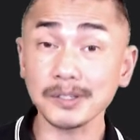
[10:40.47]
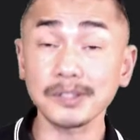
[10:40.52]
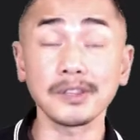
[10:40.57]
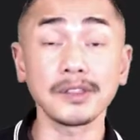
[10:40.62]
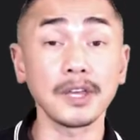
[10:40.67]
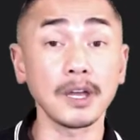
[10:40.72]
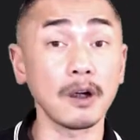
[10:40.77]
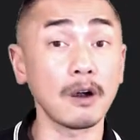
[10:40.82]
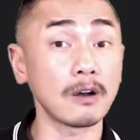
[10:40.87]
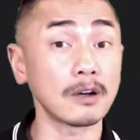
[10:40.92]

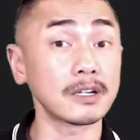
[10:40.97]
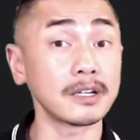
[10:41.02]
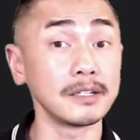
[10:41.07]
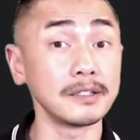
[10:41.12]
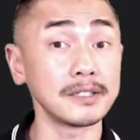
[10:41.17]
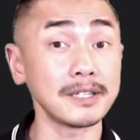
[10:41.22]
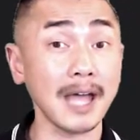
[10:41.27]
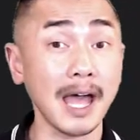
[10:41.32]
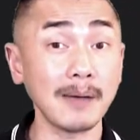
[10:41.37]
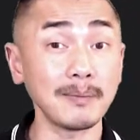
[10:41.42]
they are
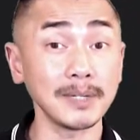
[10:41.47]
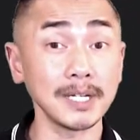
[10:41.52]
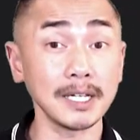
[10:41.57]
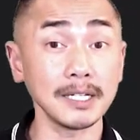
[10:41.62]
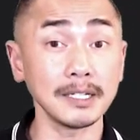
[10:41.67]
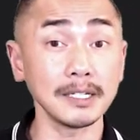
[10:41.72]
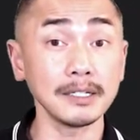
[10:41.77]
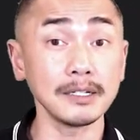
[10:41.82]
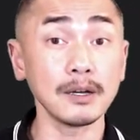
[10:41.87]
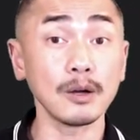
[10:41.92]

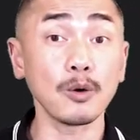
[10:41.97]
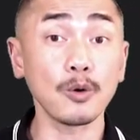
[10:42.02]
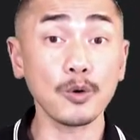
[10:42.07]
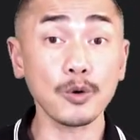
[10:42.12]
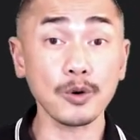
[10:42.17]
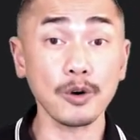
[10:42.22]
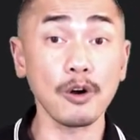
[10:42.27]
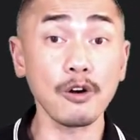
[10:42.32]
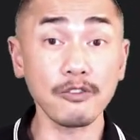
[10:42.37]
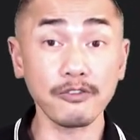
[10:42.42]
contaminated
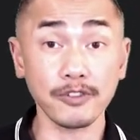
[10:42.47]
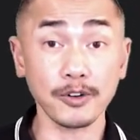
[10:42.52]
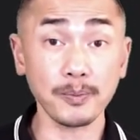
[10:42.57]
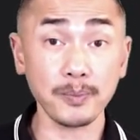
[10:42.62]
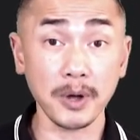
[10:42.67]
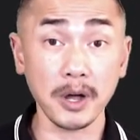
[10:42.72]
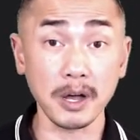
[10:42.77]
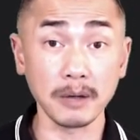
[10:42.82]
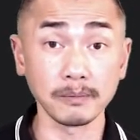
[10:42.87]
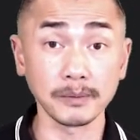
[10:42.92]
or
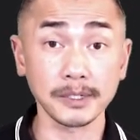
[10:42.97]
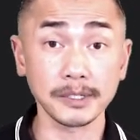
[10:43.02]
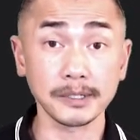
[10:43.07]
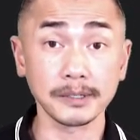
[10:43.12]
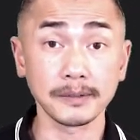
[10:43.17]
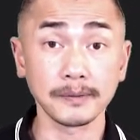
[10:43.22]
overpumped.